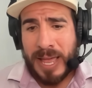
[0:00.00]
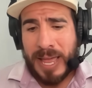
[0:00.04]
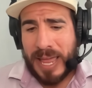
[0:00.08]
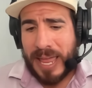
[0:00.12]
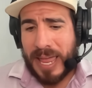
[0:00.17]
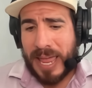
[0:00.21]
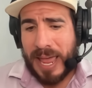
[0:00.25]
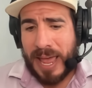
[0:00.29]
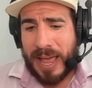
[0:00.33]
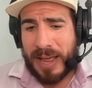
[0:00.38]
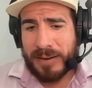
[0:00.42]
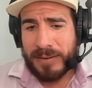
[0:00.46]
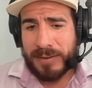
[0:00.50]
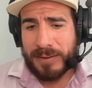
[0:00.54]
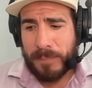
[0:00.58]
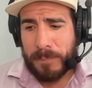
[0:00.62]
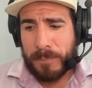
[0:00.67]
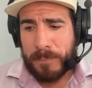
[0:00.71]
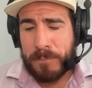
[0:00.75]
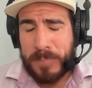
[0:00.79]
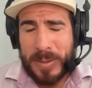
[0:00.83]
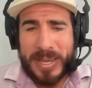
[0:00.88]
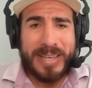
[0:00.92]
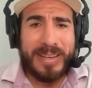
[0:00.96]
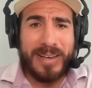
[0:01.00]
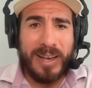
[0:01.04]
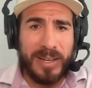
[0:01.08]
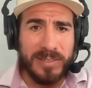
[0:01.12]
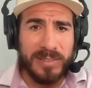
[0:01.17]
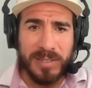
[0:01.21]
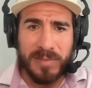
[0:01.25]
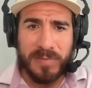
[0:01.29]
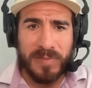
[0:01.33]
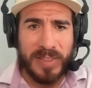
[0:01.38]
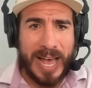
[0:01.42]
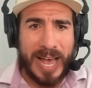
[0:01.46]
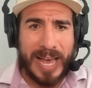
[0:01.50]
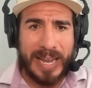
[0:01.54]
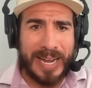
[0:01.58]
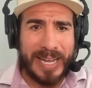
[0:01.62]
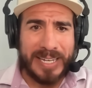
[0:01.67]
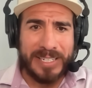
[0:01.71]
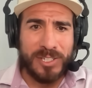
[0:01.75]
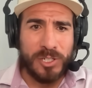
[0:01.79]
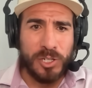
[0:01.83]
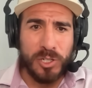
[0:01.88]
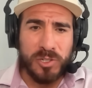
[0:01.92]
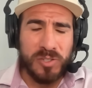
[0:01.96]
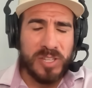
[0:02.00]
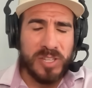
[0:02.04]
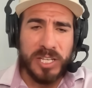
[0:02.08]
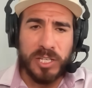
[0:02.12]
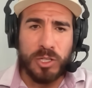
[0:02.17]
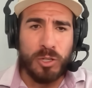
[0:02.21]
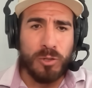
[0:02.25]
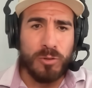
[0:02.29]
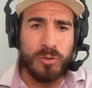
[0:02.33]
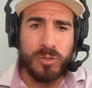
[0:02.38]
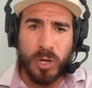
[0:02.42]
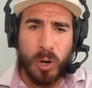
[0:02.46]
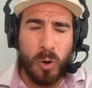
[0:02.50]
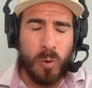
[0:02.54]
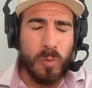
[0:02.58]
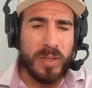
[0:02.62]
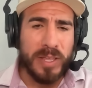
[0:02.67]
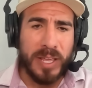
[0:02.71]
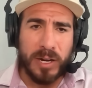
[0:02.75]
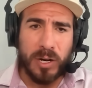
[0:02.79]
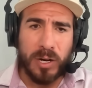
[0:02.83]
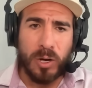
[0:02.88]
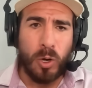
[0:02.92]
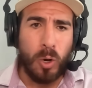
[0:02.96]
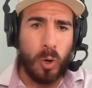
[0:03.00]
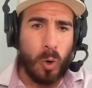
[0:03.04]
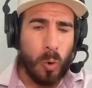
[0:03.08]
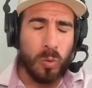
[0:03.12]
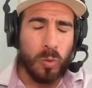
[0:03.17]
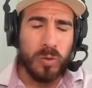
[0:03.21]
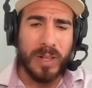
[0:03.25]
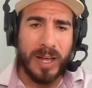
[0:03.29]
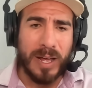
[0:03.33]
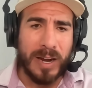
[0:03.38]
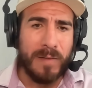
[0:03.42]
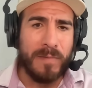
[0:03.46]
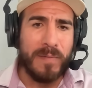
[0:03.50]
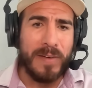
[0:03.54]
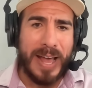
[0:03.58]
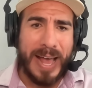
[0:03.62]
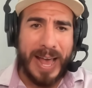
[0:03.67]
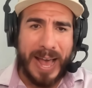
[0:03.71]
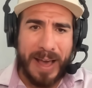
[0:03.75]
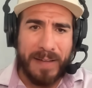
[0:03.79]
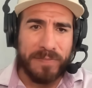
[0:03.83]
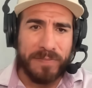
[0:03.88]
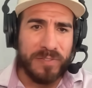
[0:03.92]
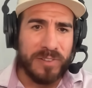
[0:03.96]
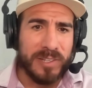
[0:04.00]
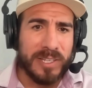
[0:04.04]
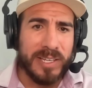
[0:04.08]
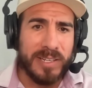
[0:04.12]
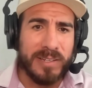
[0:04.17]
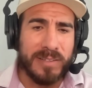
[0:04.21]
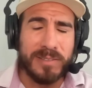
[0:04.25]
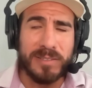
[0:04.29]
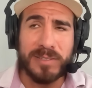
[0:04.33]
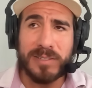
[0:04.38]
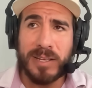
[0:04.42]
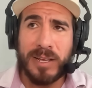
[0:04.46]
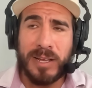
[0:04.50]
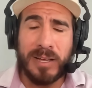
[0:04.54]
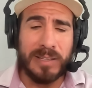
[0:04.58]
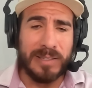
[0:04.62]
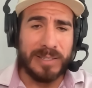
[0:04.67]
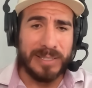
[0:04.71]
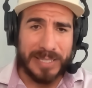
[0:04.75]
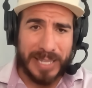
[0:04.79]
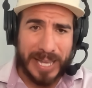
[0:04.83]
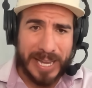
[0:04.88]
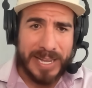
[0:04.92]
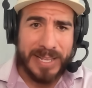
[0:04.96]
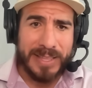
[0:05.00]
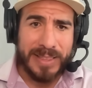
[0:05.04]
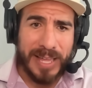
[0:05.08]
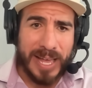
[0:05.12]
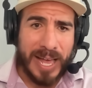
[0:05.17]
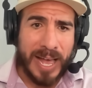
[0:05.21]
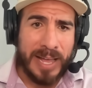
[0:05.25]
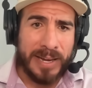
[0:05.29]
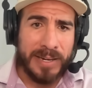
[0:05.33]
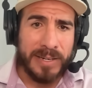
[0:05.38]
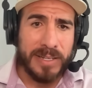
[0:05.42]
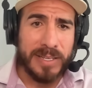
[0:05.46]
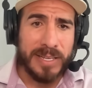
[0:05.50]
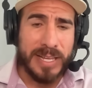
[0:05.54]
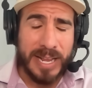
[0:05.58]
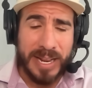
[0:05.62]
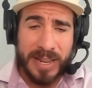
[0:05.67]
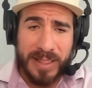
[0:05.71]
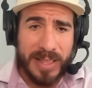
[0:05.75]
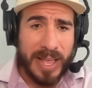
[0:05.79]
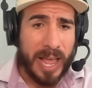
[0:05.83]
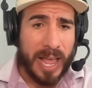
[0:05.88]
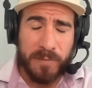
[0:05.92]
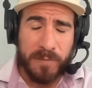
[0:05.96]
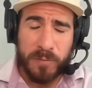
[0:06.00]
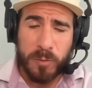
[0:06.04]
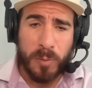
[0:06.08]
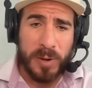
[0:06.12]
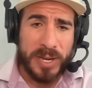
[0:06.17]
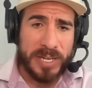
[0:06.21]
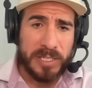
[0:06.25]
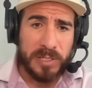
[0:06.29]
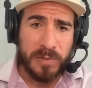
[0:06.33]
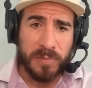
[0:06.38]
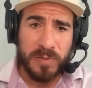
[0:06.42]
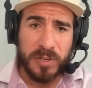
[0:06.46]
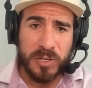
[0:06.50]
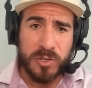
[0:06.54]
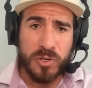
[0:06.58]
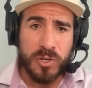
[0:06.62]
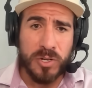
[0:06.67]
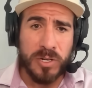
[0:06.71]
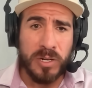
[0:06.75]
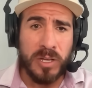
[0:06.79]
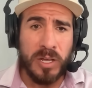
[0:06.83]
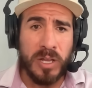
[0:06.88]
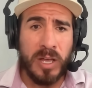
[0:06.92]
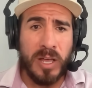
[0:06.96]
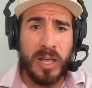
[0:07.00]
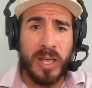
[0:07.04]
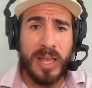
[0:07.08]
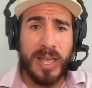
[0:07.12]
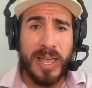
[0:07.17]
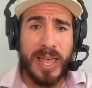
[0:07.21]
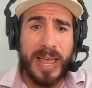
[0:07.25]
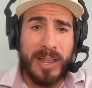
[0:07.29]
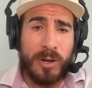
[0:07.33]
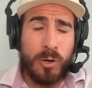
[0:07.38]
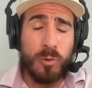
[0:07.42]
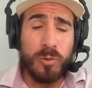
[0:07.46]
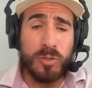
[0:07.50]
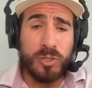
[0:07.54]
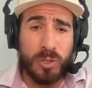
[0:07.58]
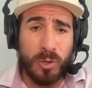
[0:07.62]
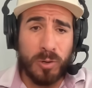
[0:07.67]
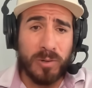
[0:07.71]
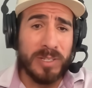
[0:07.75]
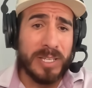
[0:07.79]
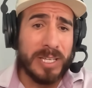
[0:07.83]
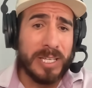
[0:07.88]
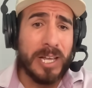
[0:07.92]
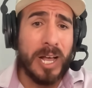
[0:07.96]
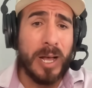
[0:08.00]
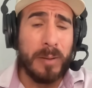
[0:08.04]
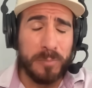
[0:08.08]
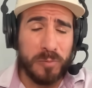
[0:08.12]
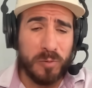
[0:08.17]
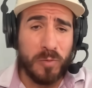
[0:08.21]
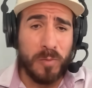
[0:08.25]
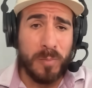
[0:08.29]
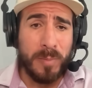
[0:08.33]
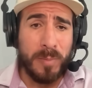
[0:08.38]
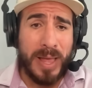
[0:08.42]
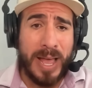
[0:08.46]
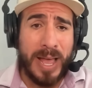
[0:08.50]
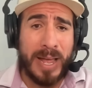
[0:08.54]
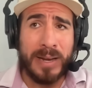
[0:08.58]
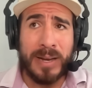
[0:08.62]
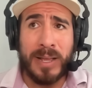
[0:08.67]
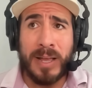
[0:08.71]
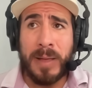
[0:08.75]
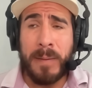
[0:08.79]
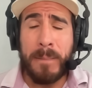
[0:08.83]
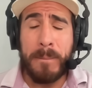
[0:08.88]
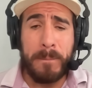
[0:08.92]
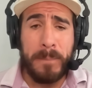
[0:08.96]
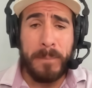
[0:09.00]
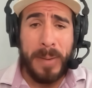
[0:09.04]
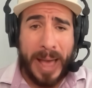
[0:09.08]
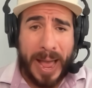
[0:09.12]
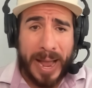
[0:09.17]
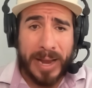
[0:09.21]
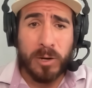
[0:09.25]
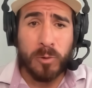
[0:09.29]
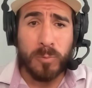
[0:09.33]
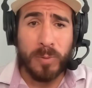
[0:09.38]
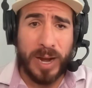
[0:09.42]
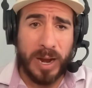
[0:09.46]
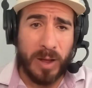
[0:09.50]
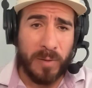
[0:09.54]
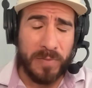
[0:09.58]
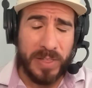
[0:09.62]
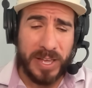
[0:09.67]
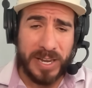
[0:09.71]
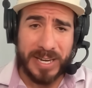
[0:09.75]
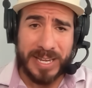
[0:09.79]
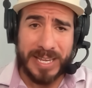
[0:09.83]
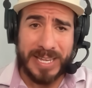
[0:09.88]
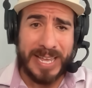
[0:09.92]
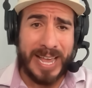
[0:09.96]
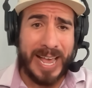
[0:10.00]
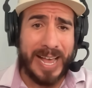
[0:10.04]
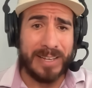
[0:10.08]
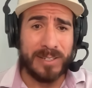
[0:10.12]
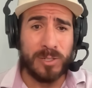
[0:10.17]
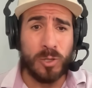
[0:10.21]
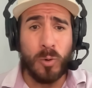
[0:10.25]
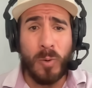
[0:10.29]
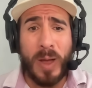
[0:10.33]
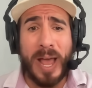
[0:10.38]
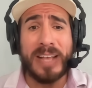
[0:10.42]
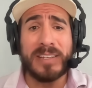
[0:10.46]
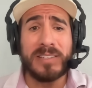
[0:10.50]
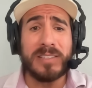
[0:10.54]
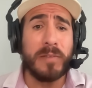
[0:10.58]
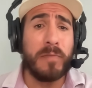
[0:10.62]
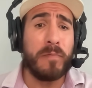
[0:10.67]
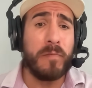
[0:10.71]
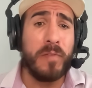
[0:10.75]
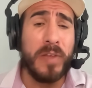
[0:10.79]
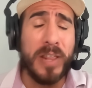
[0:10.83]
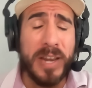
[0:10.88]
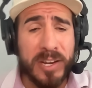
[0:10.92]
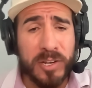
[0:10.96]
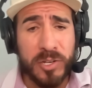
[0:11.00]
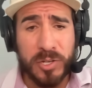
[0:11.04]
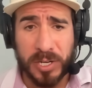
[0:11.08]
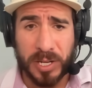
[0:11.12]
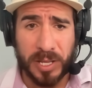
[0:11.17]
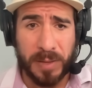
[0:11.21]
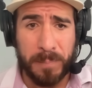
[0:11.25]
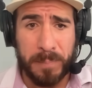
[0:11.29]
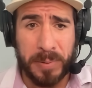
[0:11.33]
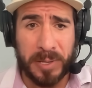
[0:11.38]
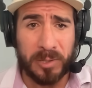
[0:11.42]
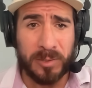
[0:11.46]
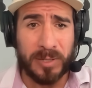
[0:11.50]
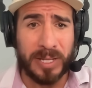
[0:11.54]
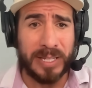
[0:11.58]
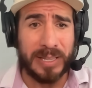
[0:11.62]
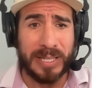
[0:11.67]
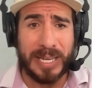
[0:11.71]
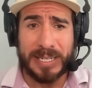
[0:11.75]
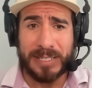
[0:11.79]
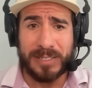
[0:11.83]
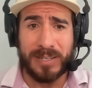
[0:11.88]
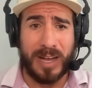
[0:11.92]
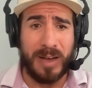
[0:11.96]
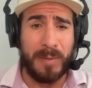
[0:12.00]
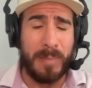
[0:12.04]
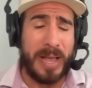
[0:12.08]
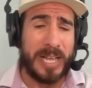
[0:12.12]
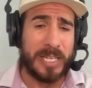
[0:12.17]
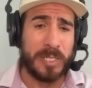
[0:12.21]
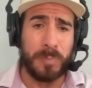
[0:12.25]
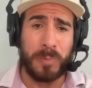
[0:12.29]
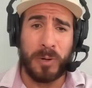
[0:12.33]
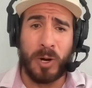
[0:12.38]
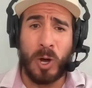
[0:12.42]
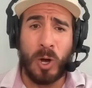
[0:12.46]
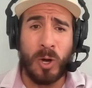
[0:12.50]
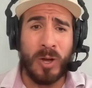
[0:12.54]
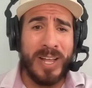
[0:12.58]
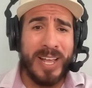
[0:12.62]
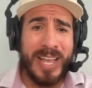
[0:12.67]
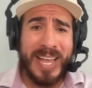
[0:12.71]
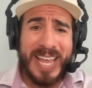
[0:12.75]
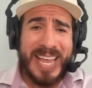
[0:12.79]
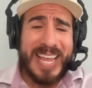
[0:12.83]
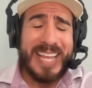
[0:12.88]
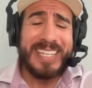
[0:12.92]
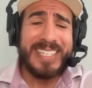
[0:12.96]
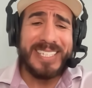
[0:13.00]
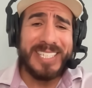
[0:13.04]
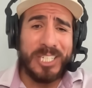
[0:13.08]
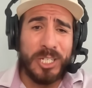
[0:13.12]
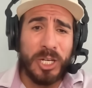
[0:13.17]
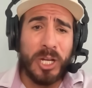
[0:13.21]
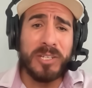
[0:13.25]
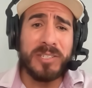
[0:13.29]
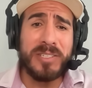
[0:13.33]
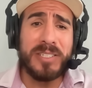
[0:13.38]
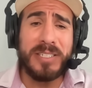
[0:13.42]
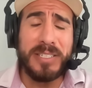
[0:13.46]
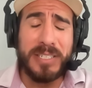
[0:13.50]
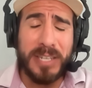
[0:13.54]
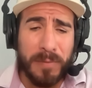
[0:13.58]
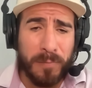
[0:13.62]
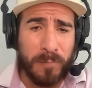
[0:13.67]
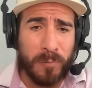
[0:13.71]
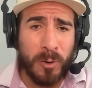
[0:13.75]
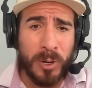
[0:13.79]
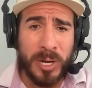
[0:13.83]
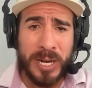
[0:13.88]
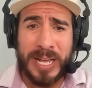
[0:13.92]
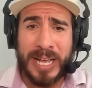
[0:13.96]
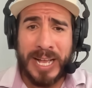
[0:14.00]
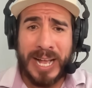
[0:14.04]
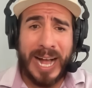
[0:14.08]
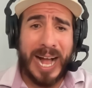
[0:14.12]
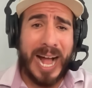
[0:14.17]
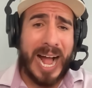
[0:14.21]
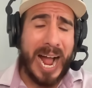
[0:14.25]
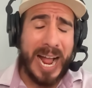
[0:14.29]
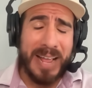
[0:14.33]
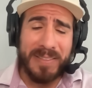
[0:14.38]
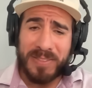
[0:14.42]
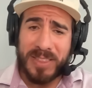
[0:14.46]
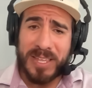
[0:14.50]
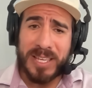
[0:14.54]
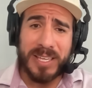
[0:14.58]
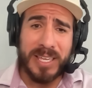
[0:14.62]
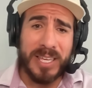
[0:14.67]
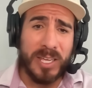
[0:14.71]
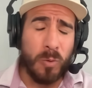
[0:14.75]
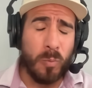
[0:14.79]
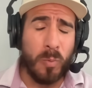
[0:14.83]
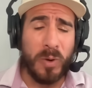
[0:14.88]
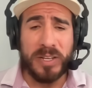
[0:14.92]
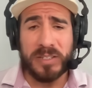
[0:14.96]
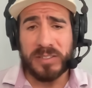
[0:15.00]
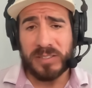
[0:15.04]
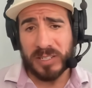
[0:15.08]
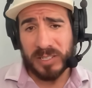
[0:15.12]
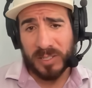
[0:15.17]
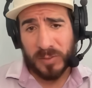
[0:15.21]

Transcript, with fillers: and because of that, I just think you don't get a whole lot of athletes like that in the heavyweight division and who certainly comes from that background that he has, who has the finishing ability like Tom Aspinall. He's just different. I think he wins this